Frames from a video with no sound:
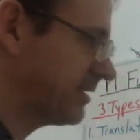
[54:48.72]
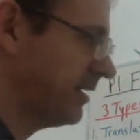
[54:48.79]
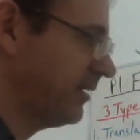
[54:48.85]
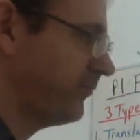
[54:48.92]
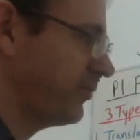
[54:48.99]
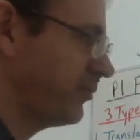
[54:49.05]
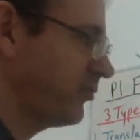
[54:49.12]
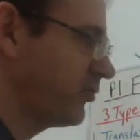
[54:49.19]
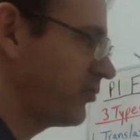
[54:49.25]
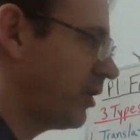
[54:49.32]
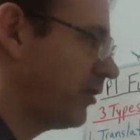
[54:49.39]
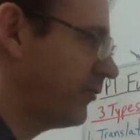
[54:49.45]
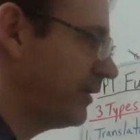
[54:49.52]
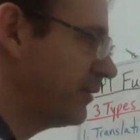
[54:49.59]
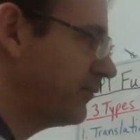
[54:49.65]
If you're
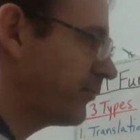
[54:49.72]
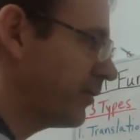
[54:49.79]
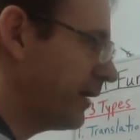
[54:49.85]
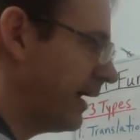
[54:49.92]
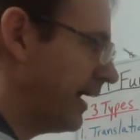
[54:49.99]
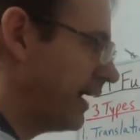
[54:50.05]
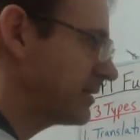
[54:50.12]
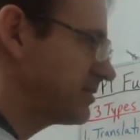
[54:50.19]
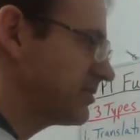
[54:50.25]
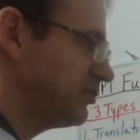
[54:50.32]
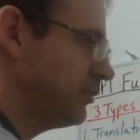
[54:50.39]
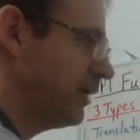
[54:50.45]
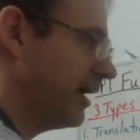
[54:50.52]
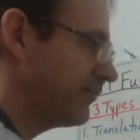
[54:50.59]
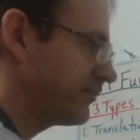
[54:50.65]
solving for X, you
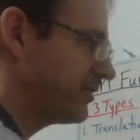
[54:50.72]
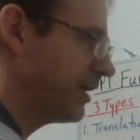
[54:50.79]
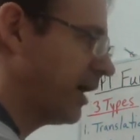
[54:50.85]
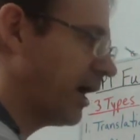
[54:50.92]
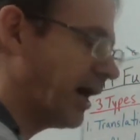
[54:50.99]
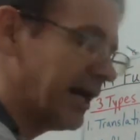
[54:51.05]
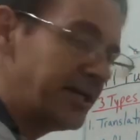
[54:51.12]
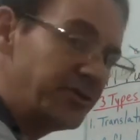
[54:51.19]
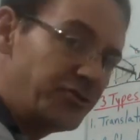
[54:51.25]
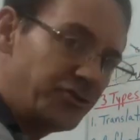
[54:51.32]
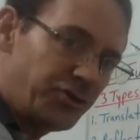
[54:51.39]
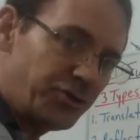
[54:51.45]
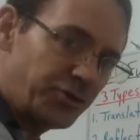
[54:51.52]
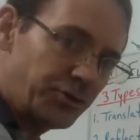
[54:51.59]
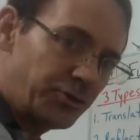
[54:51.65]
have to
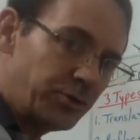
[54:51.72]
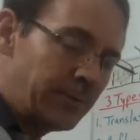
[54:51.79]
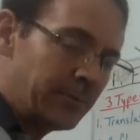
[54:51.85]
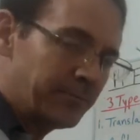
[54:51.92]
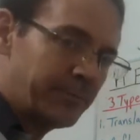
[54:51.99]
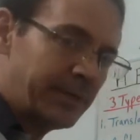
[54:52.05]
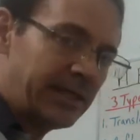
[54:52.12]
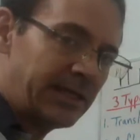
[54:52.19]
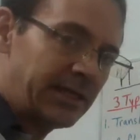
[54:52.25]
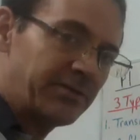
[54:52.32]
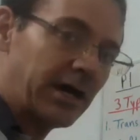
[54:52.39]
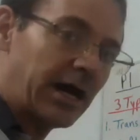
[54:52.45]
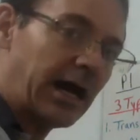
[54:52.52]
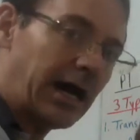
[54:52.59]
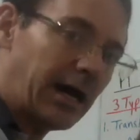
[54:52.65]
undo, meaning
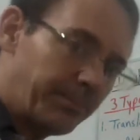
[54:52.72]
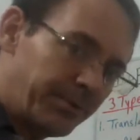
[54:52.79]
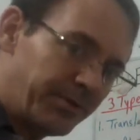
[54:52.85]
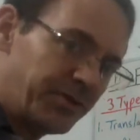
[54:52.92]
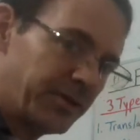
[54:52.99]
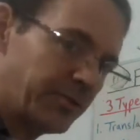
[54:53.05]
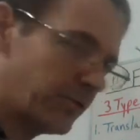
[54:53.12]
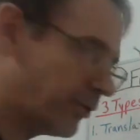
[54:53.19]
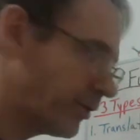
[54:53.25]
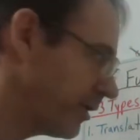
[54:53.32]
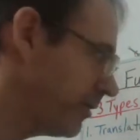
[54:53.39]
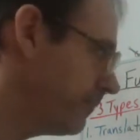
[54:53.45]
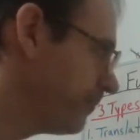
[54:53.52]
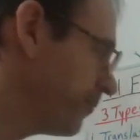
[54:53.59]
the opposite order.